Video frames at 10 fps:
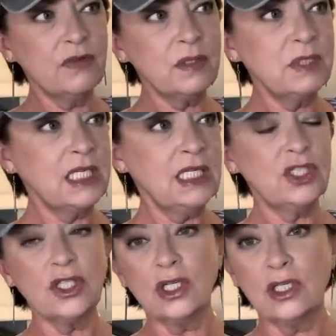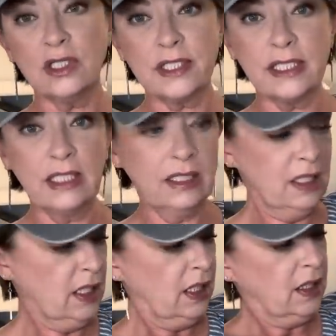some t-shirts and
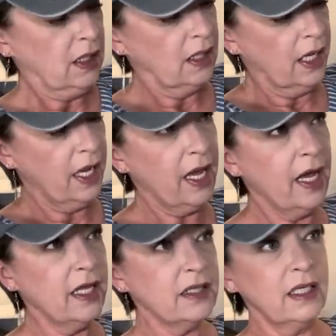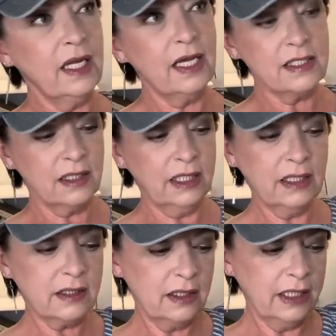a hat that has
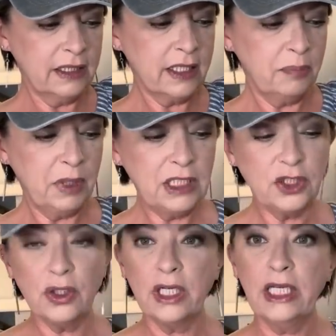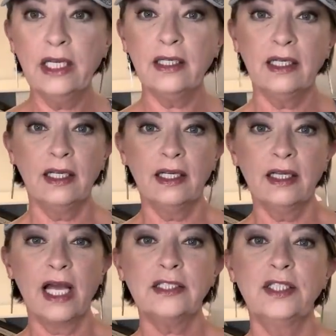Atlantic Beach on it.
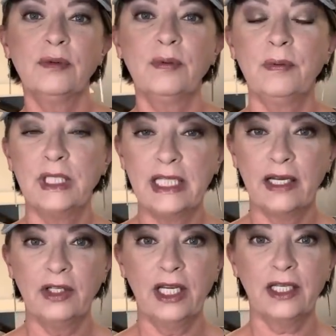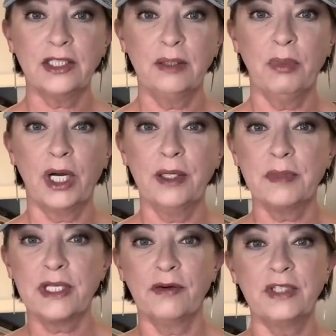Last year when we went down, he actually bought
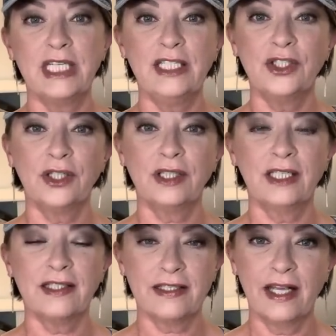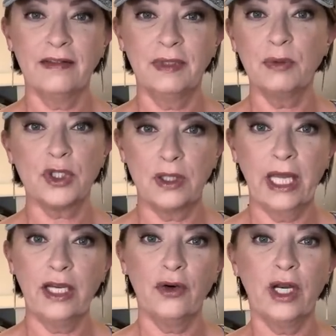himself a t-shirt that said it was
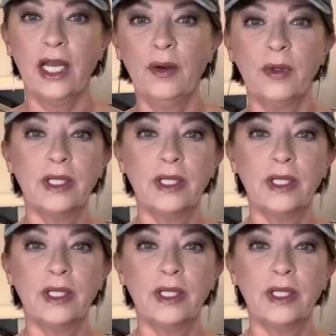light gray with